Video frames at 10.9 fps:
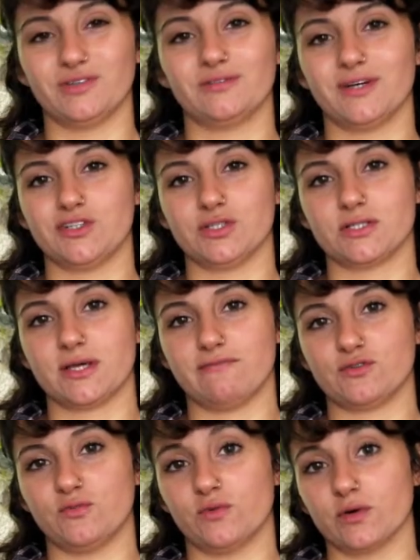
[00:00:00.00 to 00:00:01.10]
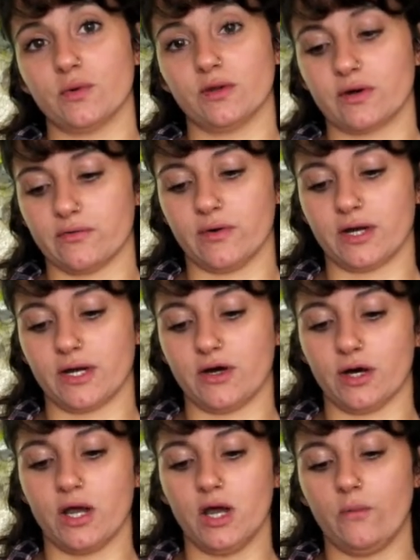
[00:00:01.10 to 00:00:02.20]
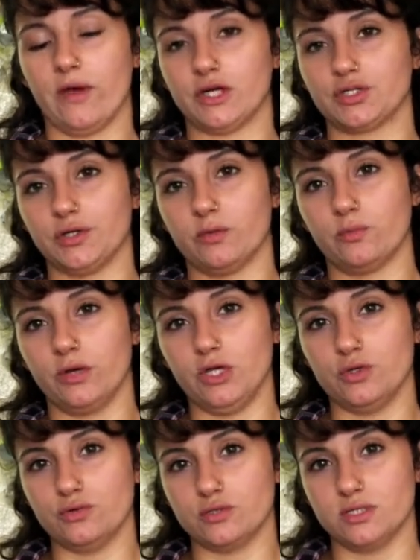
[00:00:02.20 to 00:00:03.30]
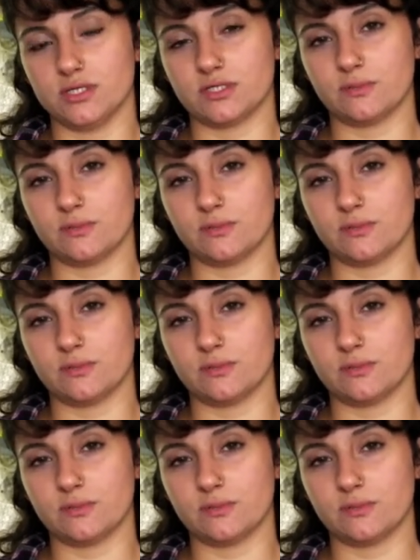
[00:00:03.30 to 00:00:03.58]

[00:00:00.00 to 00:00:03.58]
I just have to work with what I got. We actually reuse these